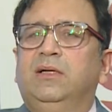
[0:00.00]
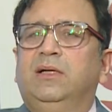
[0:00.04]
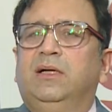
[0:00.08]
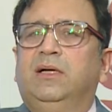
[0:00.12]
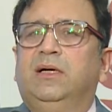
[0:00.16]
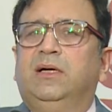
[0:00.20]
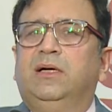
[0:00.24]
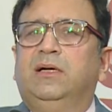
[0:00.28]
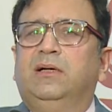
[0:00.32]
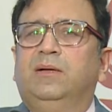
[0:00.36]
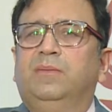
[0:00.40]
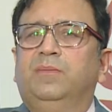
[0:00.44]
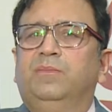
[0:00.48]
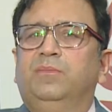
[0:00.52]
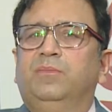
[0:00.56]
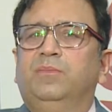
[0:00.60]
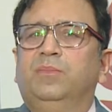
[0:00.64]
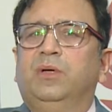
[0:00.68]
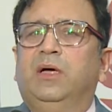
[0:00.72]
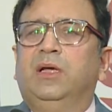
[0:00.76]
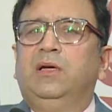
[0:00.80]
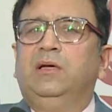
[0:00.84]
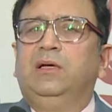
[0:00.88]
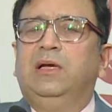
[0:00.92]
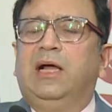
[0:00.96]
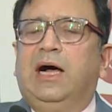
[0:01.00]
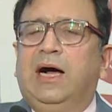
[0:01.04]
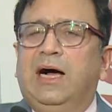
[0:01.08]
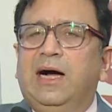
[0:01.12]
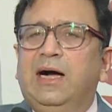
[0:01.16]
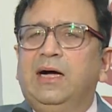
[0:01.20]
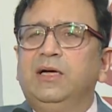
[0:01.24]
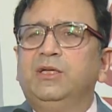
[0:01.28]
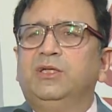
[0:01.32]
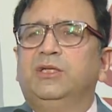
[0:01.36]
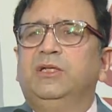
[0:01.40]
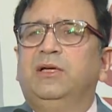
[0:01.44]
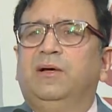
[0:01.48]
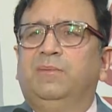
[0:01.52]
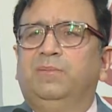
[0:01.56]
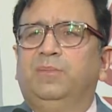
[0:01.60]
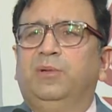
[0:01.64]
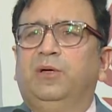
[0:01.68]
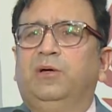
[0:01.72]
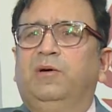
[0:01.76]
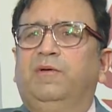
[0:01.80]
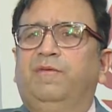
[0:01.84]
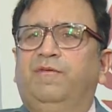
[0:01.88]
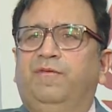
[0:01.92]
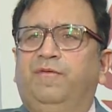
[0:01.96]
A large number
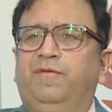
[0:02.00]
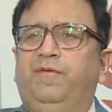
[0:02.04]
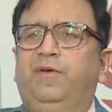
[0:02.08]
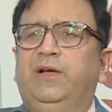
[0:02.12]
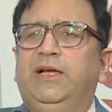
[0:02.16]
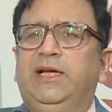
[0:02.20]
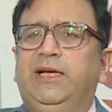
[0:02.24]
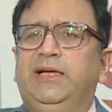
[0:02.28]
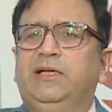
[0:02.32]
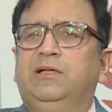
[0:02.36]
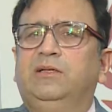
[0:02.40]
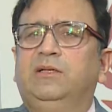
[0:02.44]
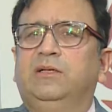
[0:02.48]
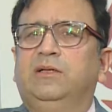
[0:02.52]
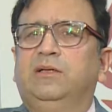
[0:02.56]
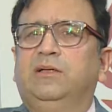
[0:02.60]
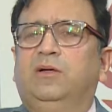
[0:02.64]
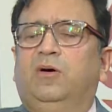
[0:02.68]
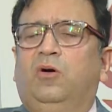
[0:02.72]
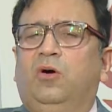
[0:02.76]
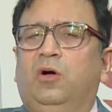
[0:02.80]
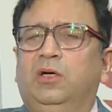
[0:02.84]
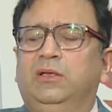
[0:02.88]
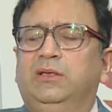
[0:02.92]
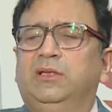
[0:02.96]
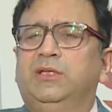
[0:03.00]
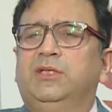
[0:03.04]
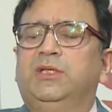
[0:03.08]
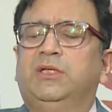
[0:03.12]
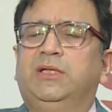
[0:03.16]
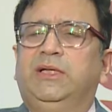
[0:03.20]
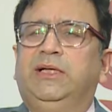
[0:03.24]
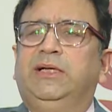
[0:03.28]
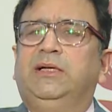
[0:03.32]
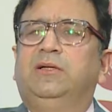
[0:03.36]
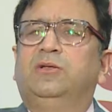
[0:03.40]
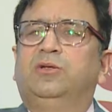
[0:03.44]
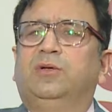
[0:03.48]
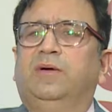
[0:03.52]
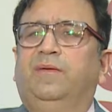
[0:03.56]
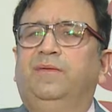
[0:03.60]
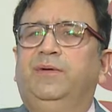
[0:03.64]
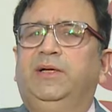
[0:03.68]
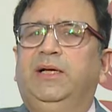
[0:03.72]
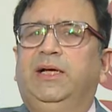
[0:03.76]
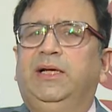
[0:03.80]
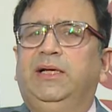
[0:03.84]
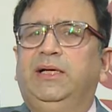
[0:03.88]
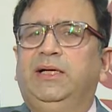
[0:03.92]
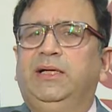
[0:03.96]
of fleet on the streets of
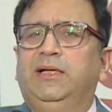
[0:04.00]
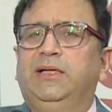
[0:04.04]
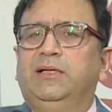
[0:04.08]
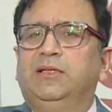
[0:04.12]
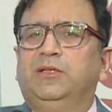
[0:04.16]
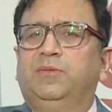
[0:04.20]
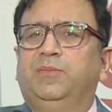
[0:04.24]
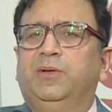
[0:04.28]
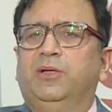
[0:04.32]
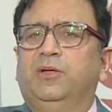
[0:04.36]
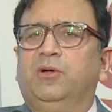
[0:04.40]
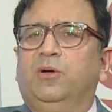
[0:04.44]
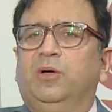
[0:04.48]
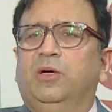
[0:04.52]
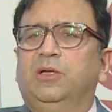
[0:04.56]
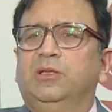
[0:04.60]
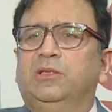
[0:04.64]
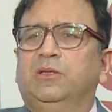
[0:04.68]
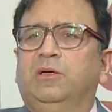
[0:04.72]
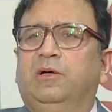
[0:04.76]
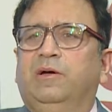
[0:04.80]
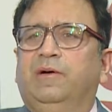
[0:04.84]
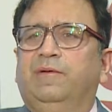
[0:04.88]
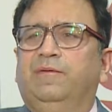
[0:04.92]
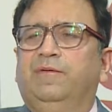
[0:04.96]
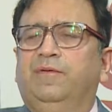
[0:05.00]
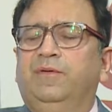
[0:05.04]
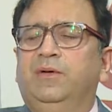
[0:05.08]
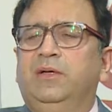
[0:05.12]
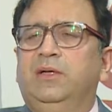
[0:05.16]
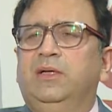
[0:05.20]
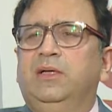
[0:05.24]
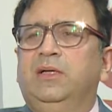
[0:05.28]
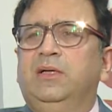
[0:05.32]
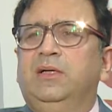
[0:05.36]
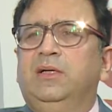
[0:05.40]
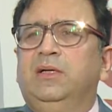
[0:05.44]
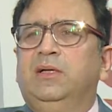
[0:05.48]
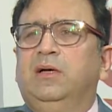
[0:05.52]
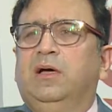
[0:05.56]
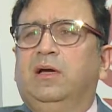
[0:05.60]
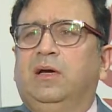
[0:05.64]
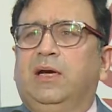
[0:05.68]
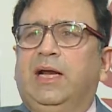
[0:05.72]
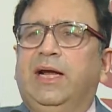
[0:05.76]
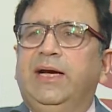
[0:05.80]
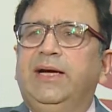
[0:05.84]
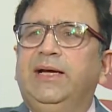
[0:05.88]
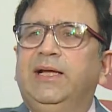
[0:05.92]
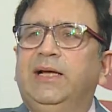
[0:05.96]
Delhi is because of
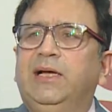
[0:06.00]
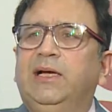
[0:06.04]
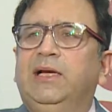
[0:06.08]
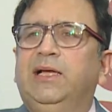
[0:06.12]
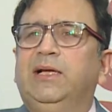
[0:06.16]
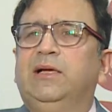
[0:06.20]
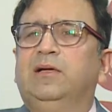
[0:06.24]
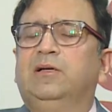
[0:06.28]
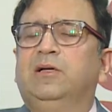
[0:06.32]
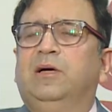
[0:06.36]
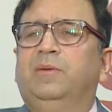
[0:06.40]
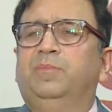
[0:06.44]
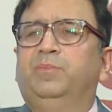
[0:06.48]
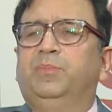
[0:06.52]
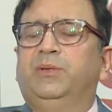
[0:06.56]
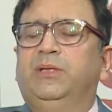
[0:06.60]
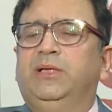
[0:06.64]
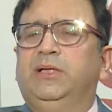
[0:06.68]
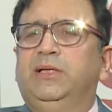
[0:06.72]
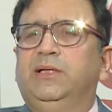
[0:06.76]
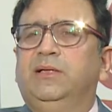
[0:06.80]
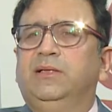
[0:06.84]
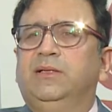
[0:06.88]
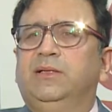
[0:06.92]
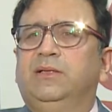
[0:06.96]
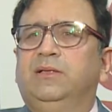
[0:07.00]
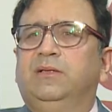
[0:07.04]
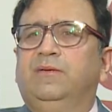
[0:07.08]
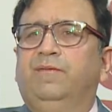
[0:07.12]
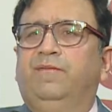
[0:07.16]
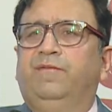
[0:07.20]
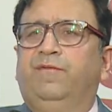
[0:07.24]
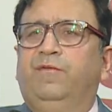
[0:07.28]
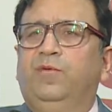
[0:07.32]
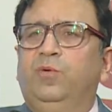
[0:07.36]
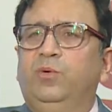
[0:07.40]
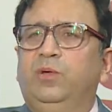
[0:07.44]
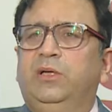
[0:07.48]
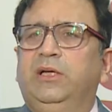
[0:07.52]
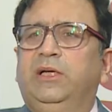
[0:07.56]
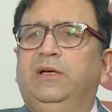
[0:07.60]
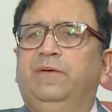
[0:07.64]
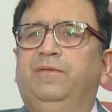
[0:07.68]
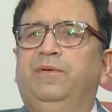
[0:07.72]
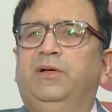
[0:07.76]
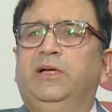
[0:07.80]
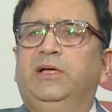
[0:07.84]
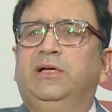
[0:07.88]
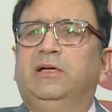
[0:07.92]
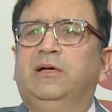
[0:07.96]
ride-hailing companies, food
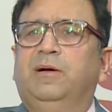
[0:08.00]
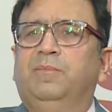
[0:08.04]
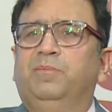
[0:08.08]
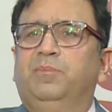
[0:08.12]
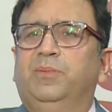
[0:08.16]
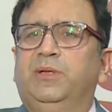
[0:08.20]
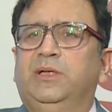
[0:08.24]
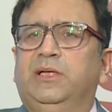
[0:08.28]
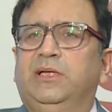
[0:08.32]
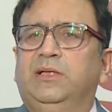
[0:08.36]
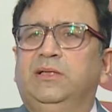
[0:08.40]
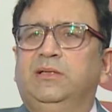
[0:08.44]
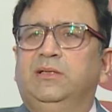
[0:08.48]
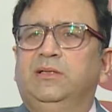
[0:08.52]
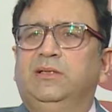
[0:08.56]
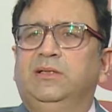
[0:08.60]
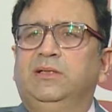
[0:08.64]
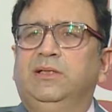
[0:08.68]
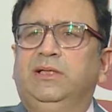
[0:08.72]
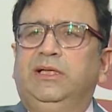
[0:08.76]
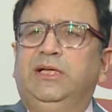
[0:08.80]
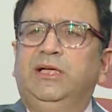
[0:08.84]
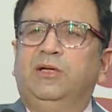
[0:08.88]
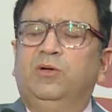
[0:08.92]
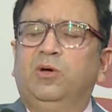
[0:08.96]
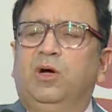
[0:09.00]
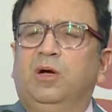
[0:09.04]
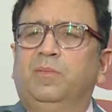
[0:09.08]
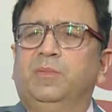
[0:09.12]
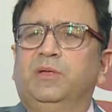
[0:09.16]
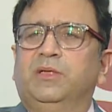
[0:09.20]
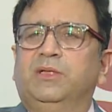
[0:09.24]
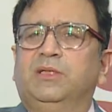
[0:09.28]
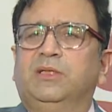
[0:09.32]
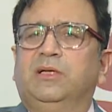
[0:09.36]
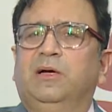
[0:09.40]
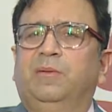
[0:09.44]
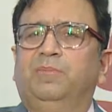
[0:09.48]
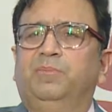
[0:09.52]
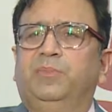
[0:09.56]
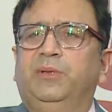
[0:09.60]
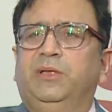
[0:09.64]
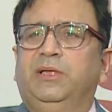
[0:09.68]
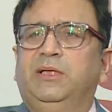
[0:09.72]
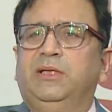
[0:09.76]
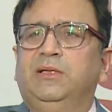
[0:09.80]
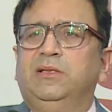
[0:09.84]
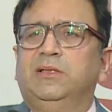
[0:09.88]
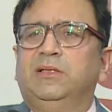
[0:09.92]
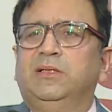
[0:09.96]
delivery companies, e-commerce
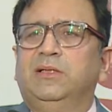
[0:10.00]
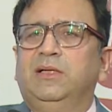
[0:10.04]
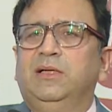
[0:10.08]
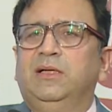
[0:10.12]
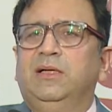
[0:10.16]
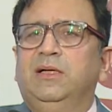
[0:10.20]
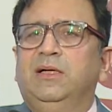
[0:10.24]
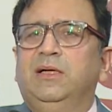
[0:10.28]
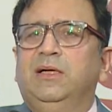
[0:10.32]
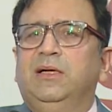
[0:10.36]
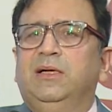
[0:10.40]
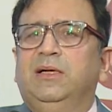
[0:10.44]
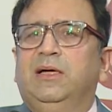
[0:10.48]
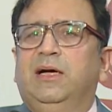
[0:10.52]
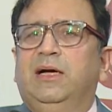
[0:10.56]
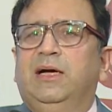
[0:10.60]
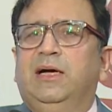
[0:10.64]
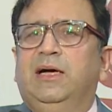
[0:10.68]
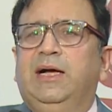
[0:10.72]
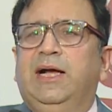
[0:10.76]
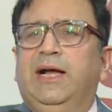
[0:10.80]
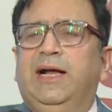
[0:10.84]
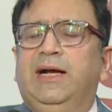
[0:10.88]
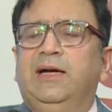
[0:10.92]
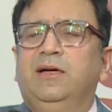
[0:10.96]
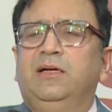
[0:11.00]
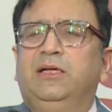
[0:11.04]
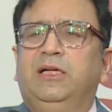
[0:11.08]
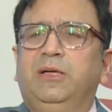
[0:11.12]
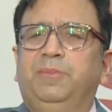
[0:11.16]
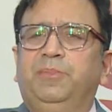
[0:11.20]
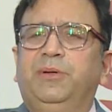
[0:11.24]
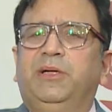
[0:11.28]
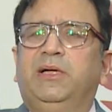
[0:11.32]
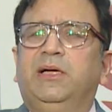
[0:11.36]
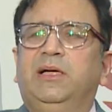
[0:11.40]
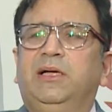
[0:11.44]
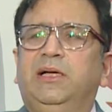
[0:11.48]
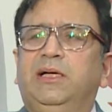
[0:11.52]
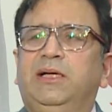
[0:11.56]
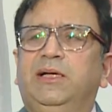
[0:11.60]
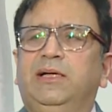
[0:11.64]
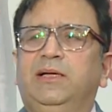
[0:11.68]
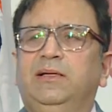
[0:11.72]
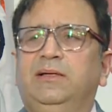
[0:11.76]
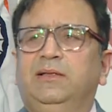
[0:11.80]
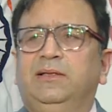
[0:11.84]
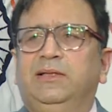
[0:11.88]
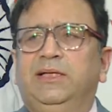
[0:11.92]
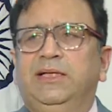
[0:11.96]
companies, and
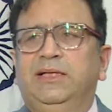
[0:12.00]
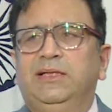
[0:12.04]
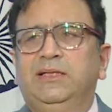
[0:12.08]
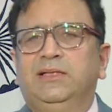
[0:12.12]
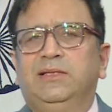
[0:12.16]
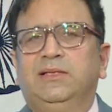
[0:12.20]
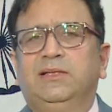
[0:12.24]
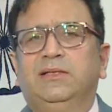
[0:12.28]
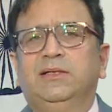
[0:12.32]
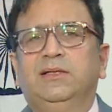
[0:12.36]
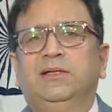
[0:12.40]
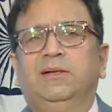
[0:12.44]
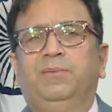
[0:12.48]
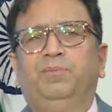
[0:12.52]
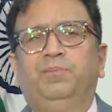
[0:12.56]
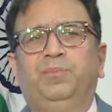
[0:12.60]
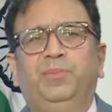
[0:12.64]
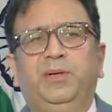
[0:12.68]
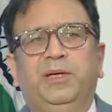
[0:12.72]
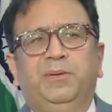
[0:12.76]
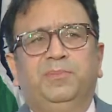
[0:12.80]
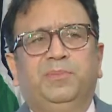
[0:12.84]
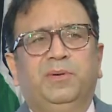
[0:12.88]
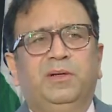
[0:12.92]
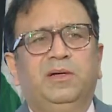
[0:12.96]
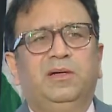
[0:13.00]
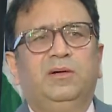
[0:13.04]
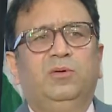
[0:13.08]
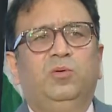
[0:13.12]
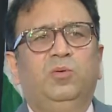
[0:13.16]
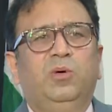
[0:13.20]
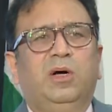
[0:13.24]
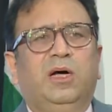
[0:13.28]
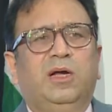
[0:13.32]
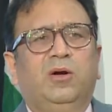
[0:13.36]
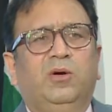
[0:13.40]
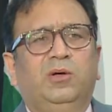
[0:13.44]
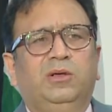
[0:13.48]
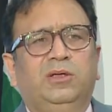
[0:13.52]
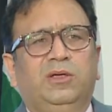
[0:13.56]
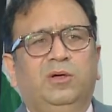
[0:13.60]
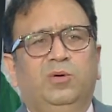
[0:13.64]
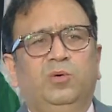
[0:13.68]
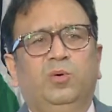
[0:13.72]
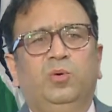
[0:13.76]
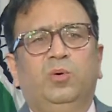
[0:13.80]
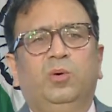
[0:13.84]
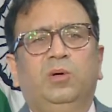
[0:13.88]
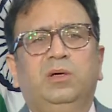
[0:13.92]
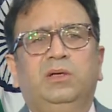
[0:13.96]
typically these people who are on the
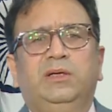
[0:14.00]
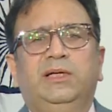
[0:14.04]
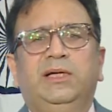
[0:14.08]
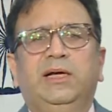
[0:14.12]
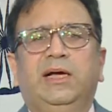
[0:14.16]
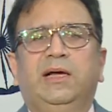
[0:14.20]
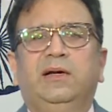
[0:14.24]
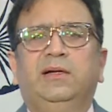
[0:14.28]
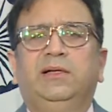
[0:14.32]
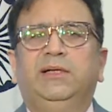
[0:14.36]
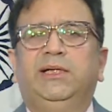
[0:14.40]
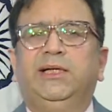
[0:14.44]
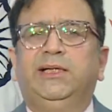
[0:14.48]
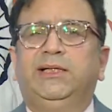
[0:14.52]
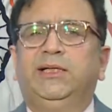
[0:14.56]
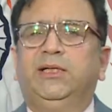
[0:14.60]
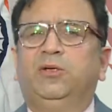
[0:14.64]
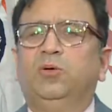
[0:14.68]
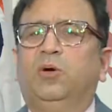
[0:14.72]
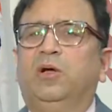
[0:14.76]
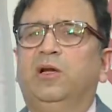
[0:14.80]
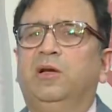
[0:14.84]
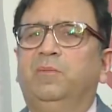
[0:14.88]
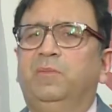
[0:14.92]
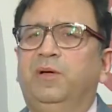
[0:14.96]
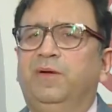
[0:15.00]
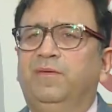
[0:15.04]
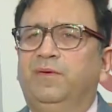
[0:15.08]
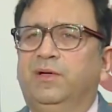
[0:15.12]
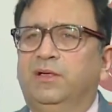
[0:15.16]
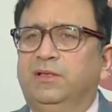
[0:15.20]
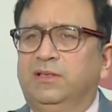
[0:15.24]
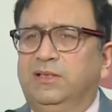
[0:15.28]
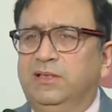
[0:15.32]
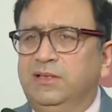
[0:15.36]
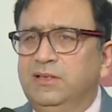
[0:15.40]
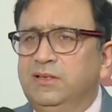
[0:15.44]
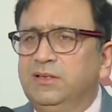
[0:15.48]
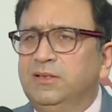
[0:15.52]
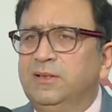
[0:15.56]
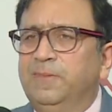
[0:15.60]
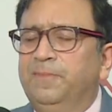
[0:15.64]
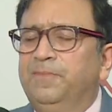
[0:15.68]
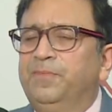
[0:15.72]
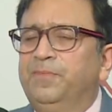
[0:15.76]
road, they are gig economy workers